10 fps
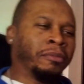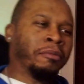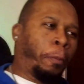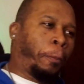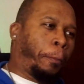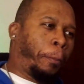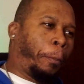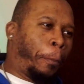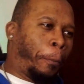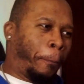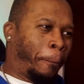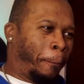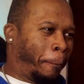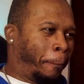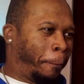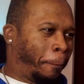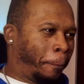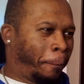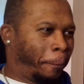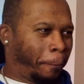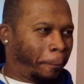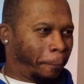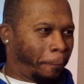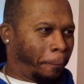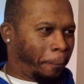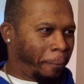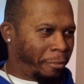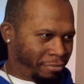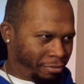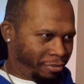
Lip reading: (no one is talking)